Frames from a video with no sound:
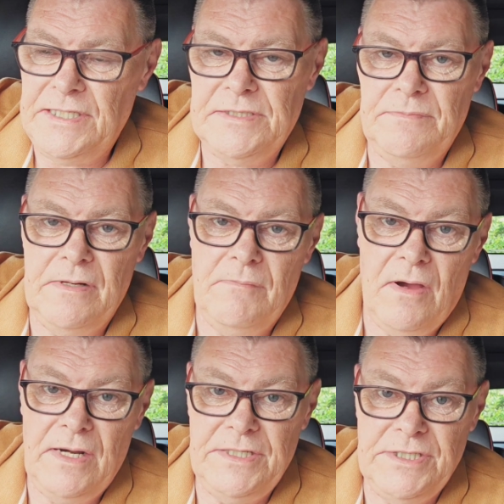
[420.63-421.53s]
decent bit of
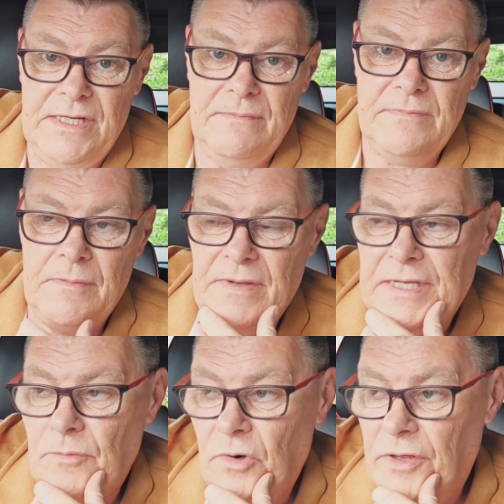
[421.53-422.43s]
mileage in it and
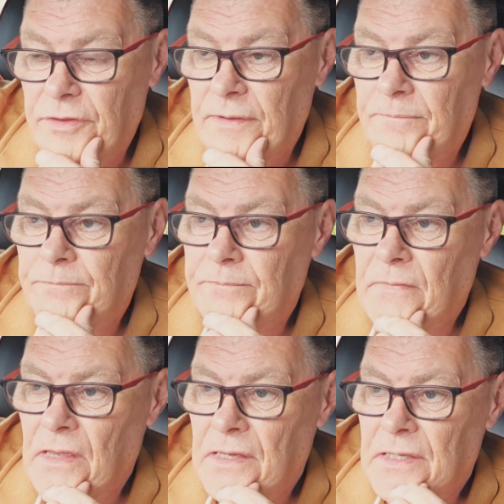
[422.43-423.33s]
make it worth it.
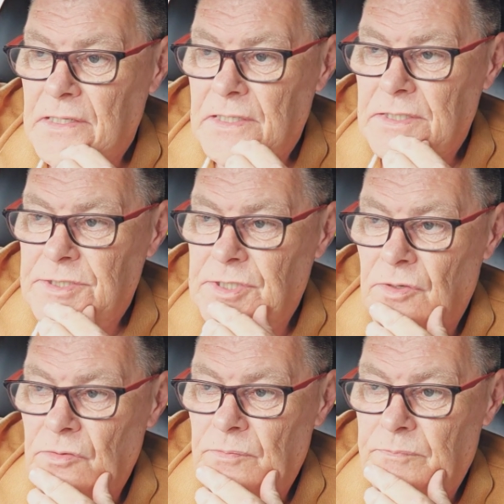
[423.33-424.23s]

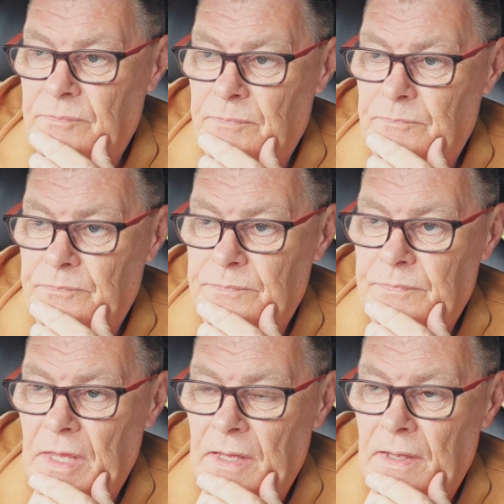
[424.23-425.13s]
So
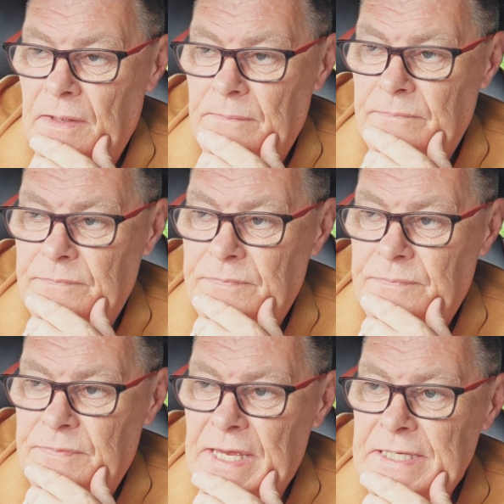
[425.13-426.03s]

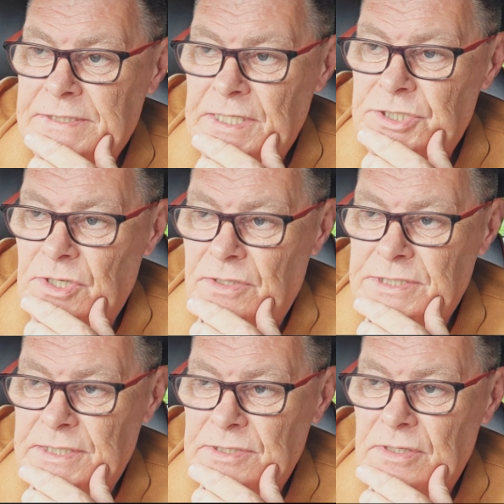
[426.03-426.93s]
AC
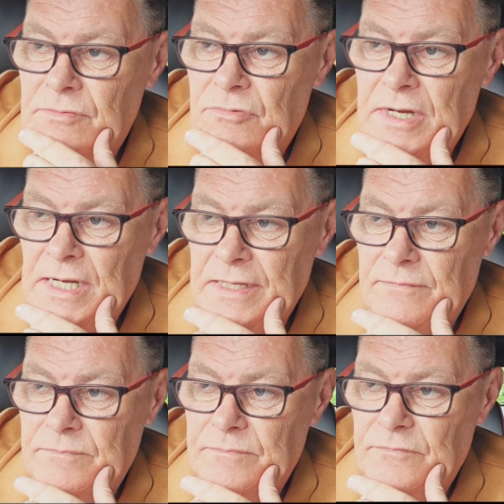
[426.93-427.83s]
charging is only
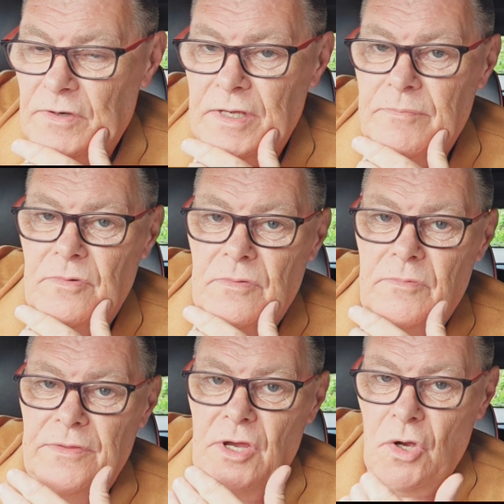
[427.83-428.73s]
really viable
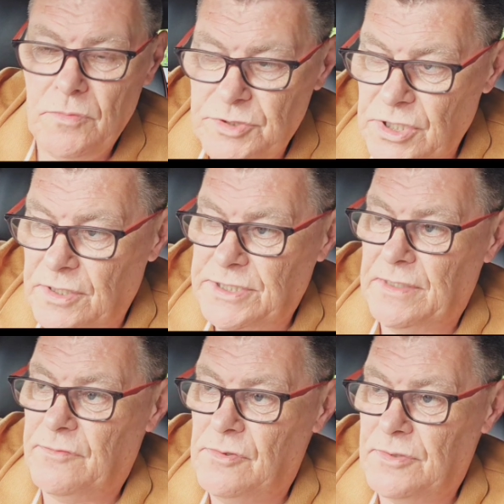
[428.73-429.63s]
with home
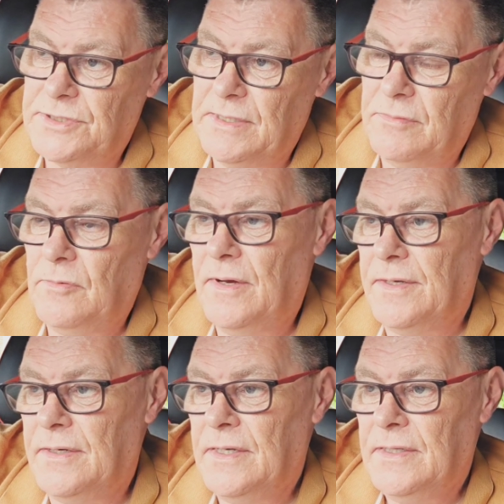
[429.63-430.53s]
charging, of course, number
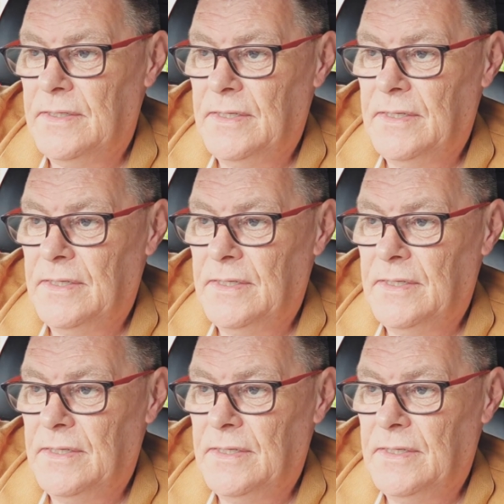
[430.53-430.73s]
one,